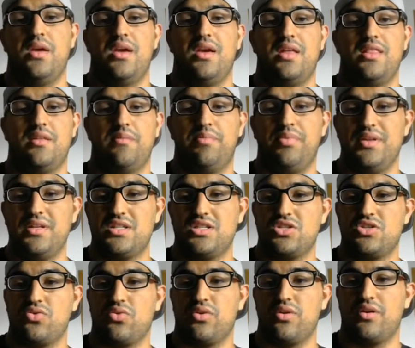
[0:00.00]
In the Blitz
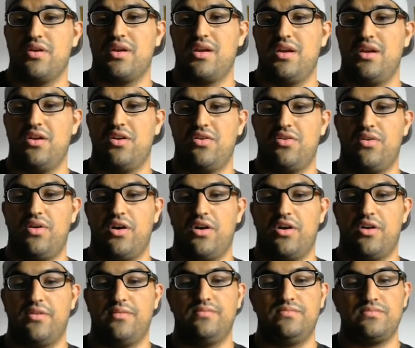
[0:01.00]
store,
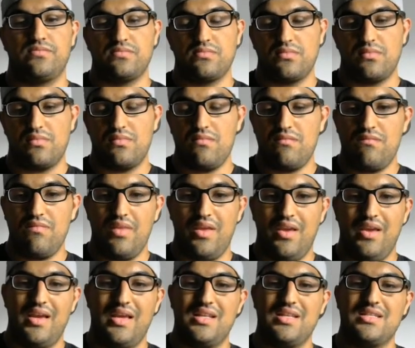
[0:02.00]
it